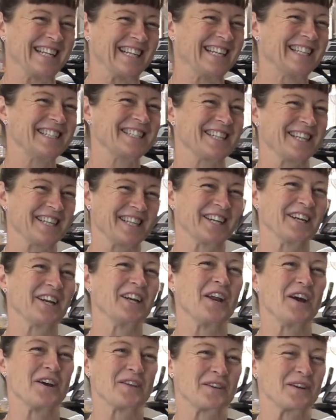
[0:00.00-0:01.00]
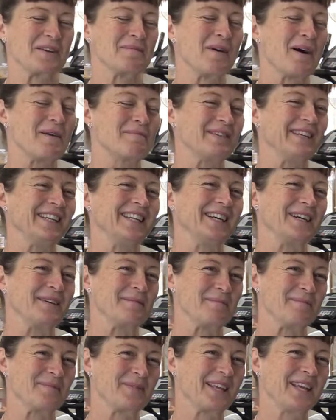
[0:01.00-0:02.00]
So then I know that I might be
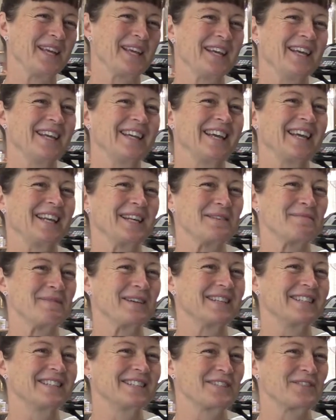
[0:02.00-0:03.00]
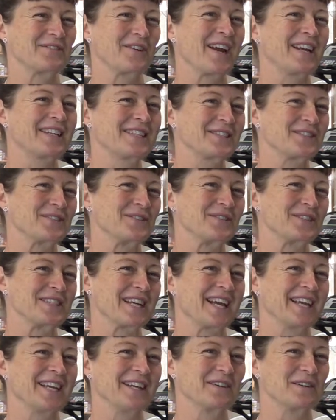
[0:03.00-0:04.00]
getting a bit stressed or
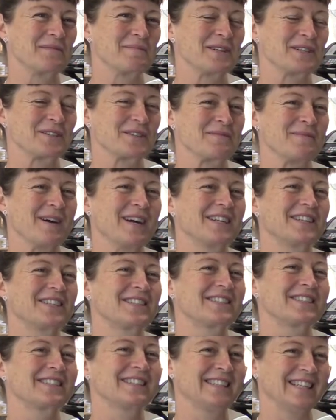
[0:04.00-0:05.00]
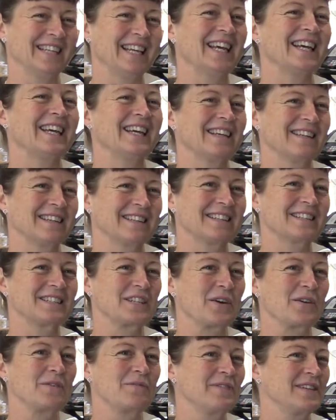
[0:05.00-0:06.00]
taking on a bit too much. Yeah,
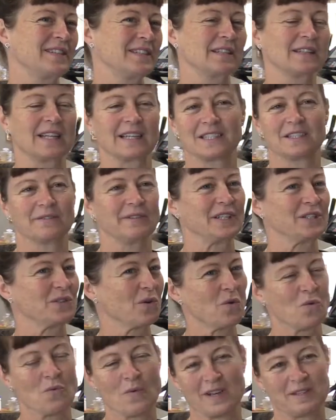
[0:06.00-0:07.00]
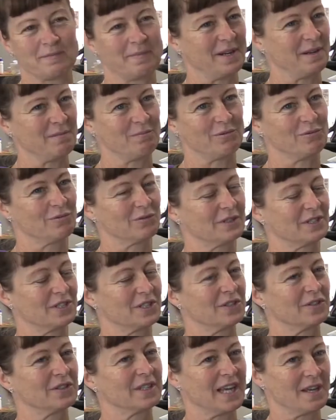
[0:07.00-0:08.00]
so physical activity has always been important
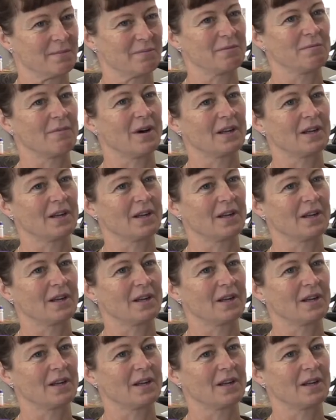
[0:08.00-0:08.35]
to keeping my